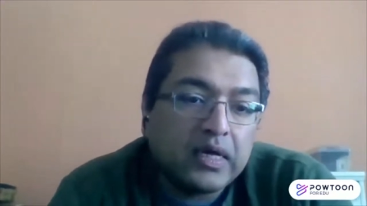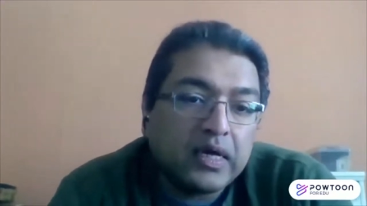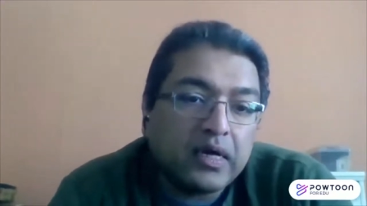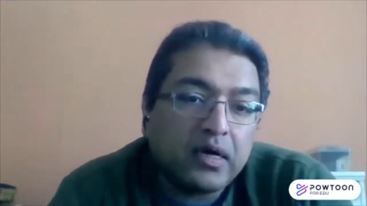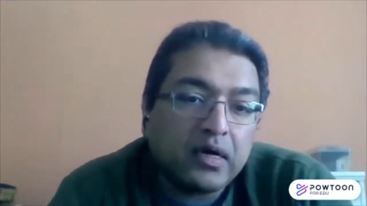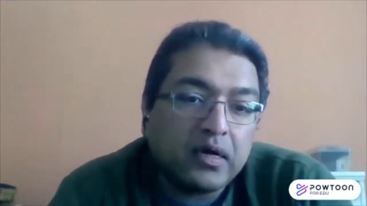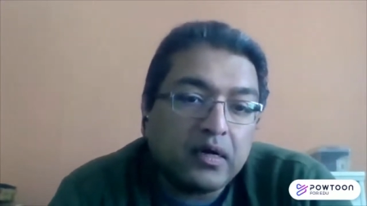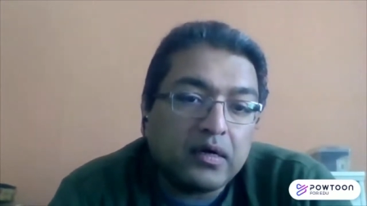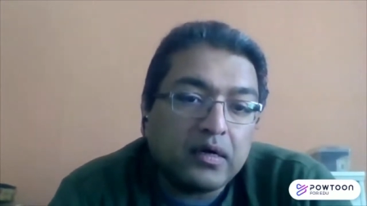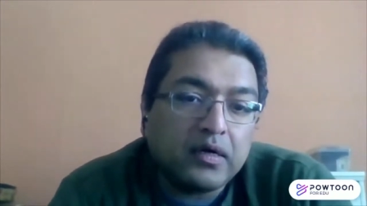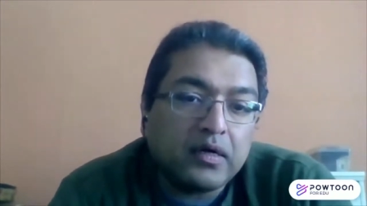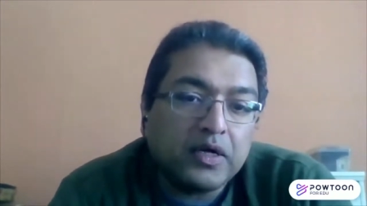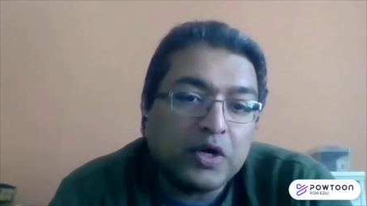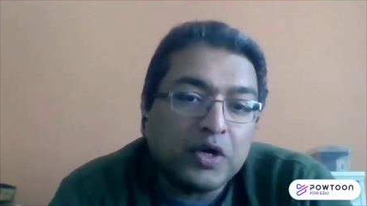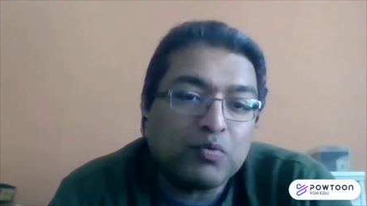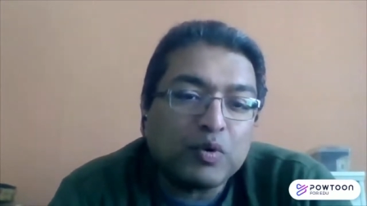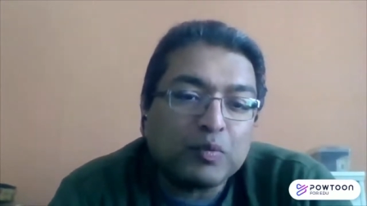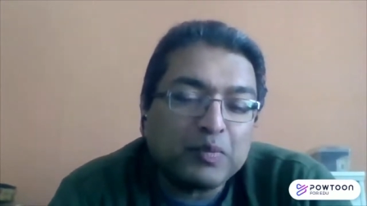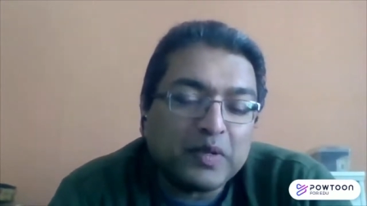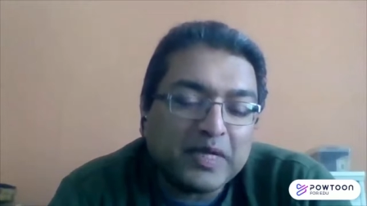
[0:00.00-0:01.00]
uh,
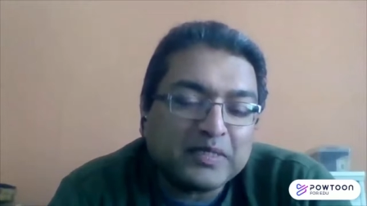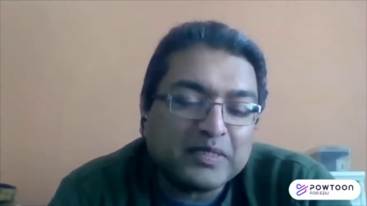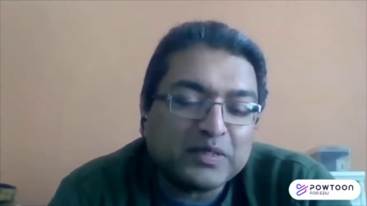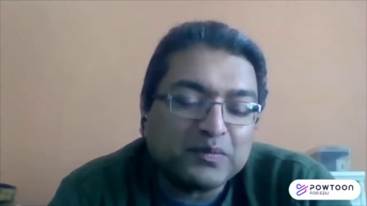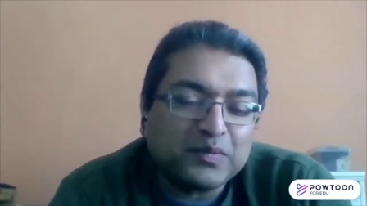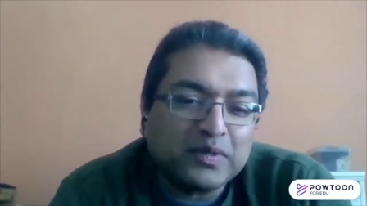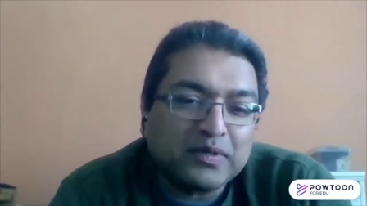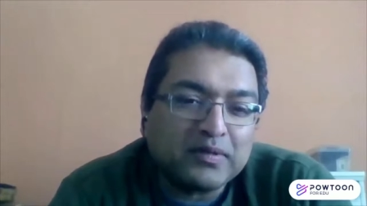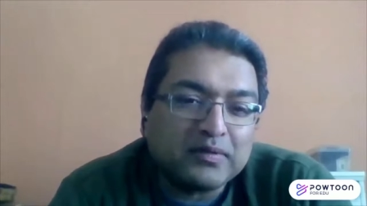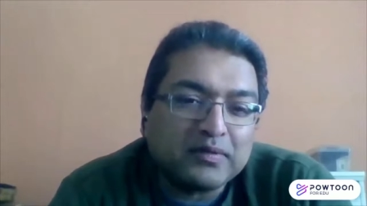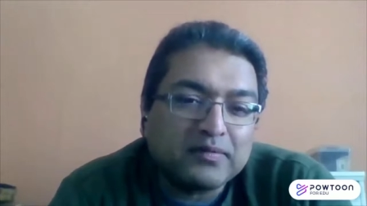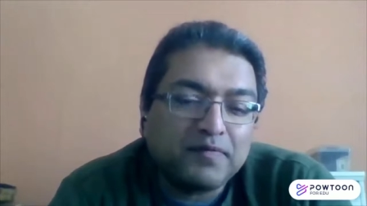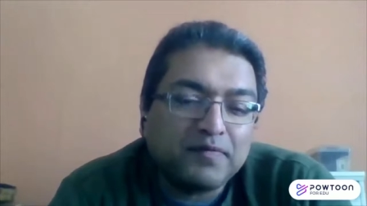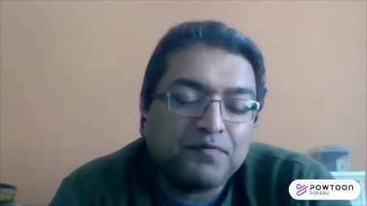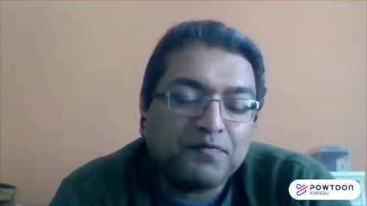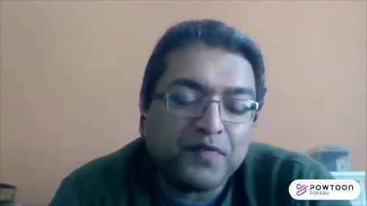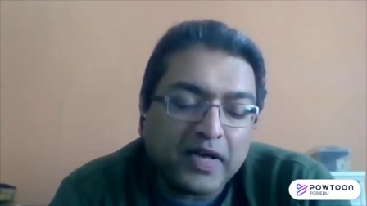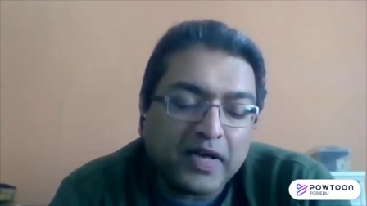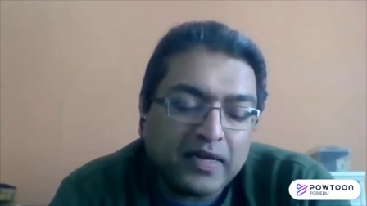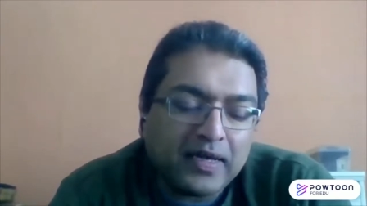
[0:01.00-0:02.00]
irreplaceable,
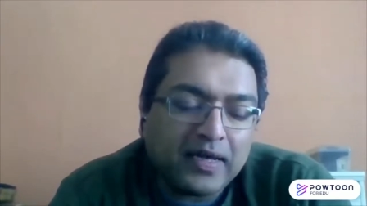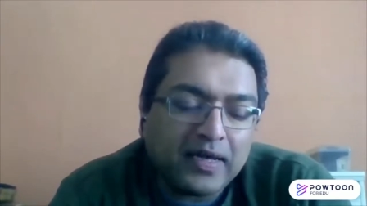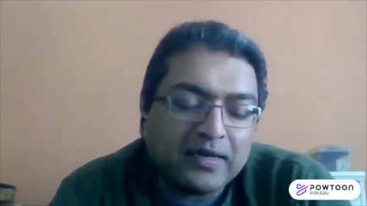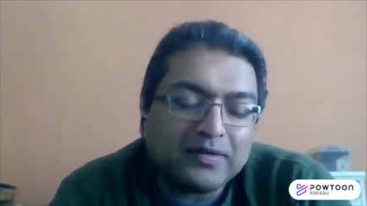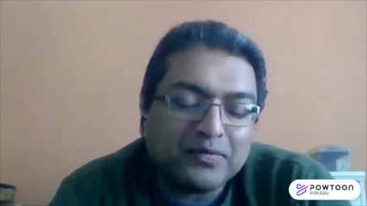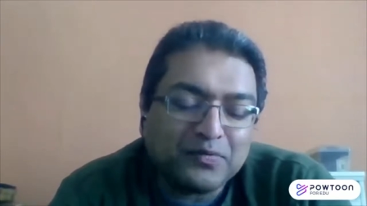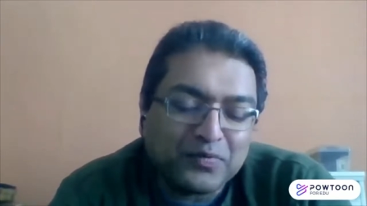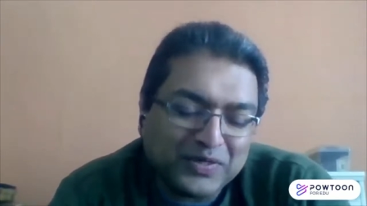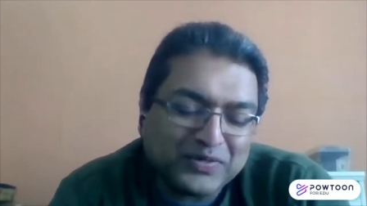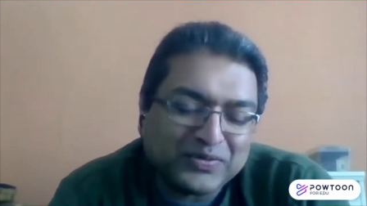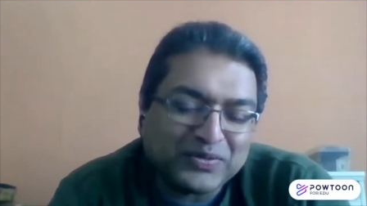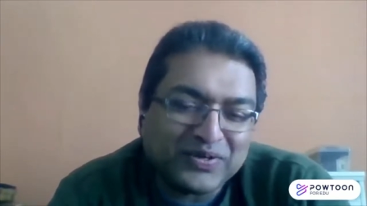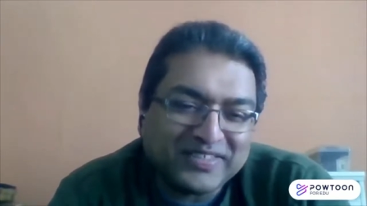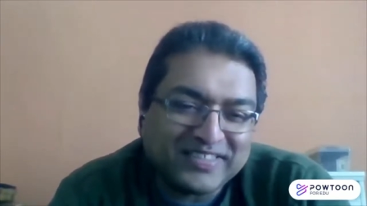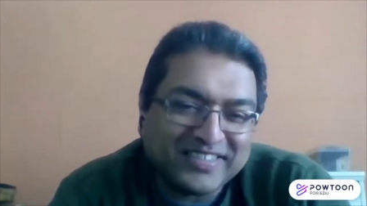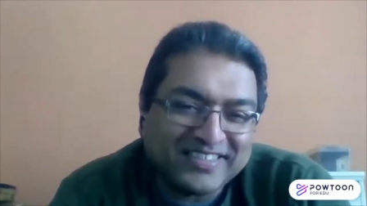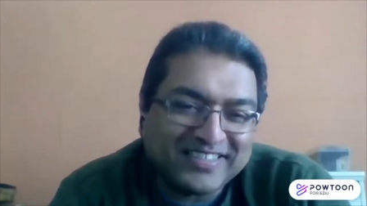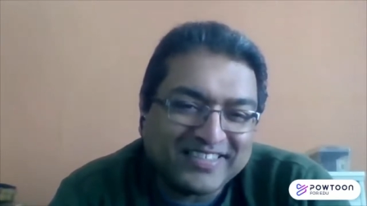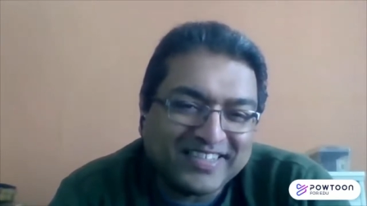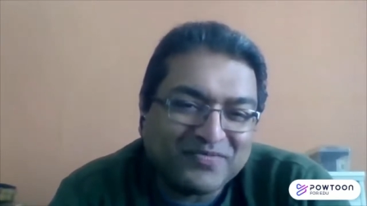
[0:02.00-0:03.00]
finite
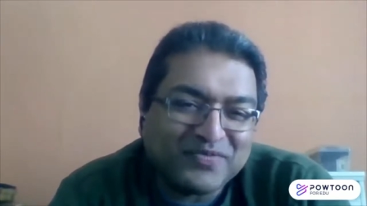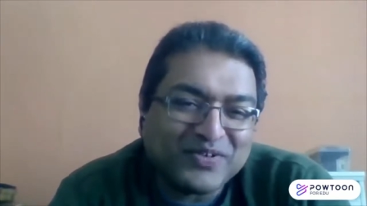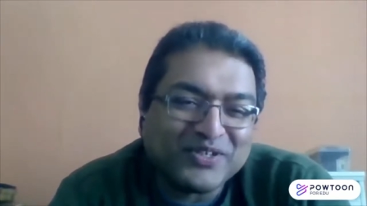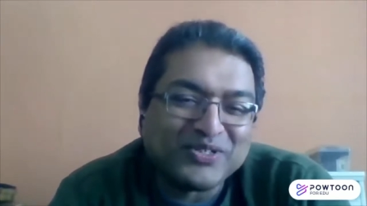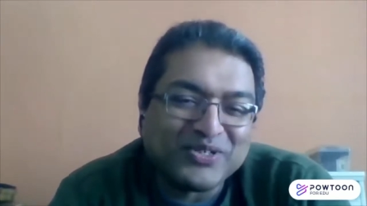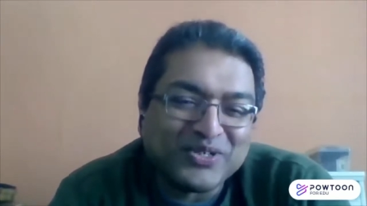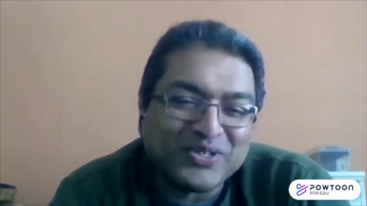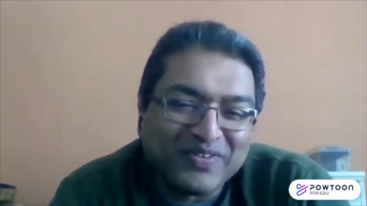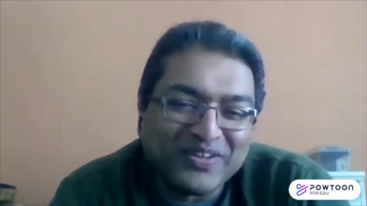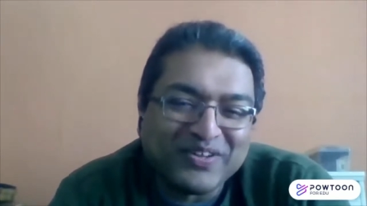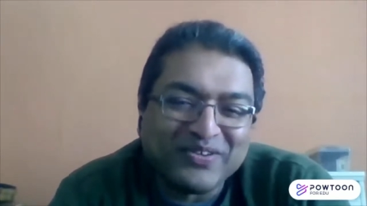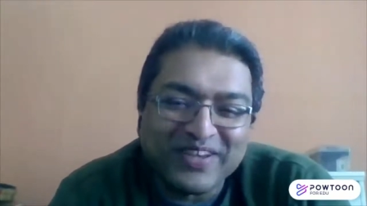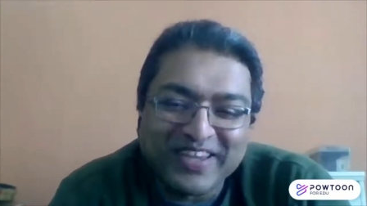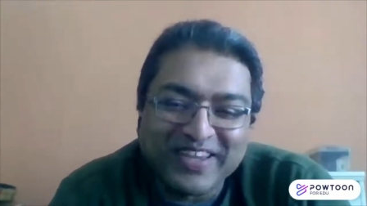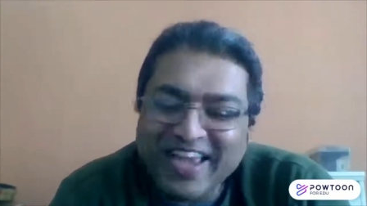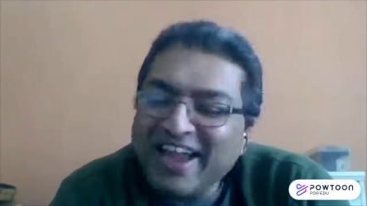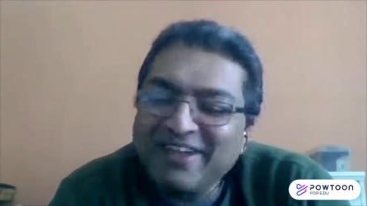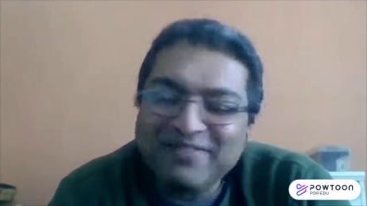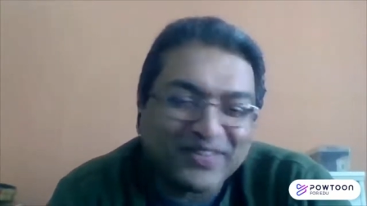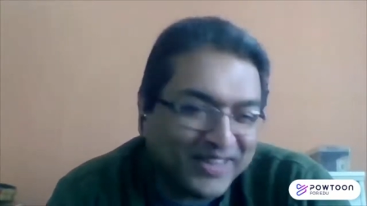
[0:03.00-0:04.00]
resources, and we should be
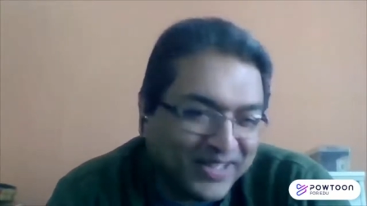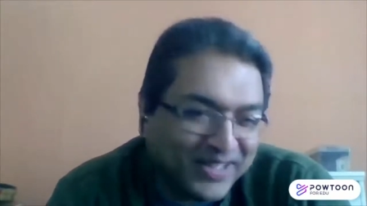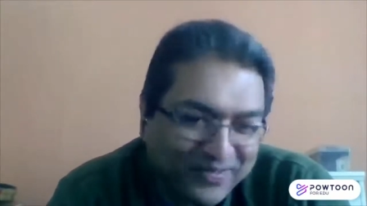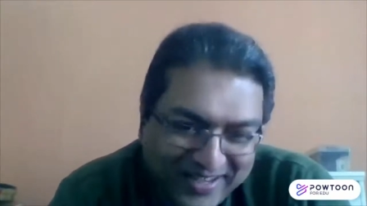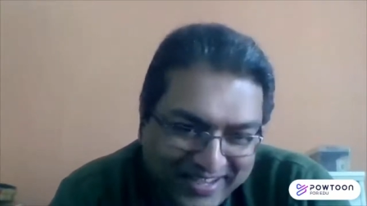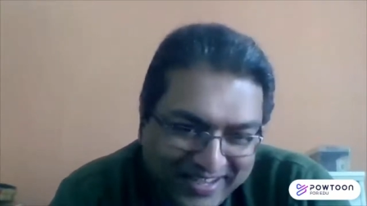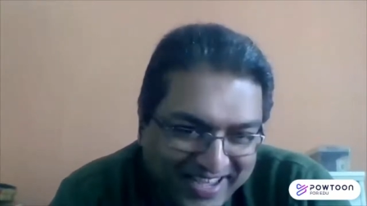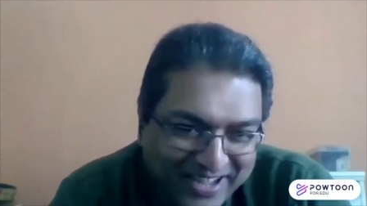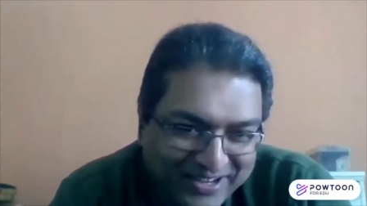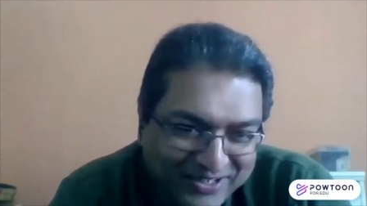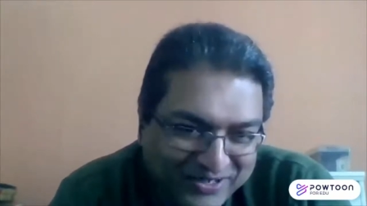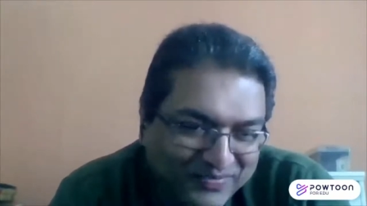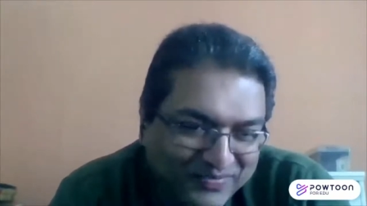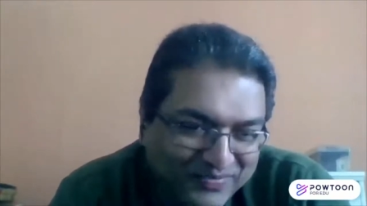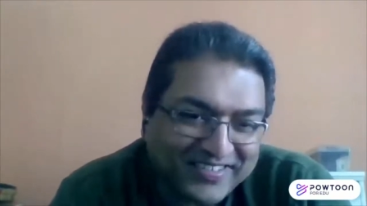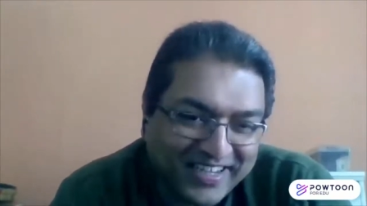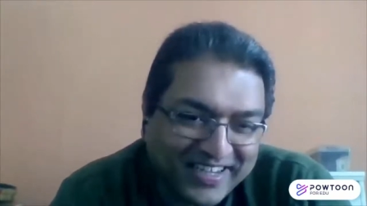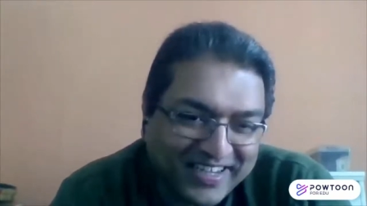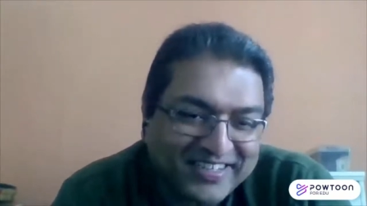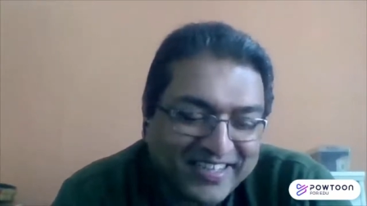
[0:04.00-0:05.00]
doing everything we can to
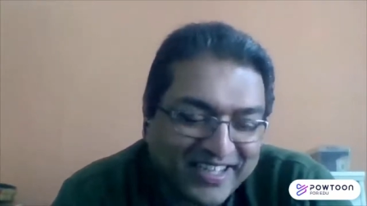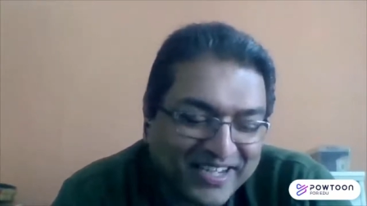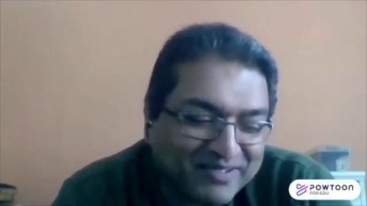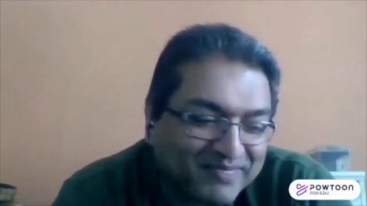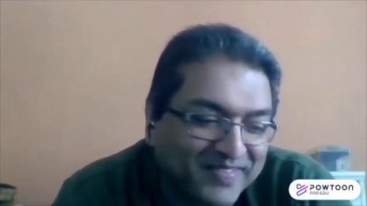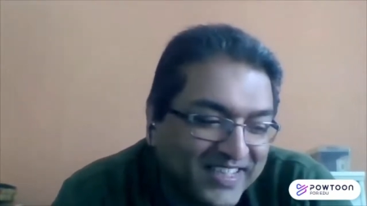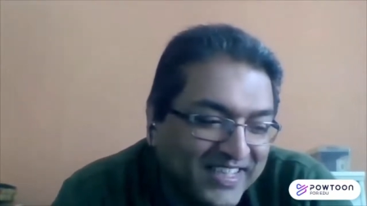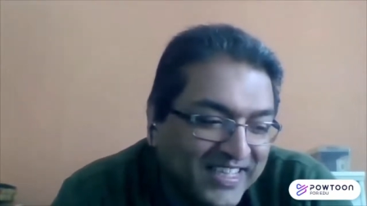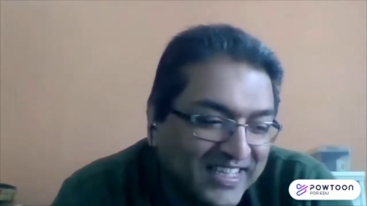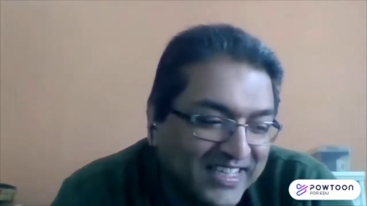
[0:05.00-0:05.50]
protect them.